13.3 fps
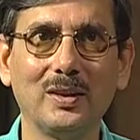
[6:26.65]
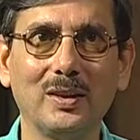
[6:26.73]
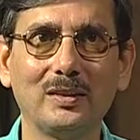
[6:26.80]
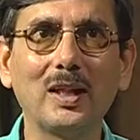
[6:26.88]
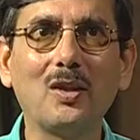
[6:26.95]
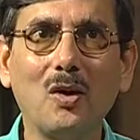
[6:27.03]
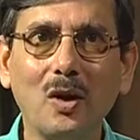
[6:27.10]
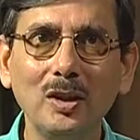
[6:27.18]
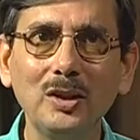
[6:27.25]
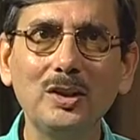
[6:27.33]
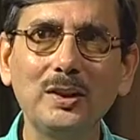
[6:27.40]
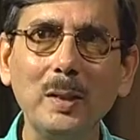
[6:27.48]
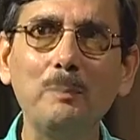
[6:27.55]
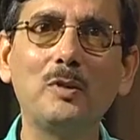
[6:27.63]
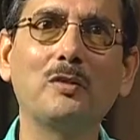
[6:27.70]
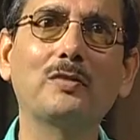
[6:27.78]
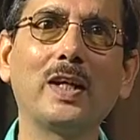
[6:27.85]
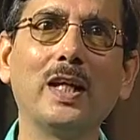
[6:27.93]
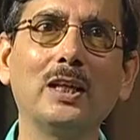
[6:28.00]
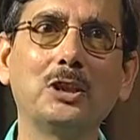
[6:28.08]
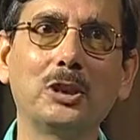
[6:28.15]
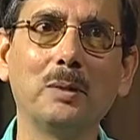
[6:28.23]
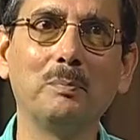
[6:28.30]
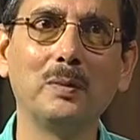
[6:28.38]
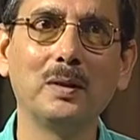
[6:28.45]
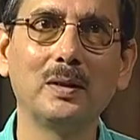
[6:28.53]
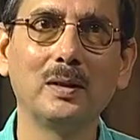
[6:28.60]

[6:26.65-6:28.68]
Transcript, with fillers: the concept of kingship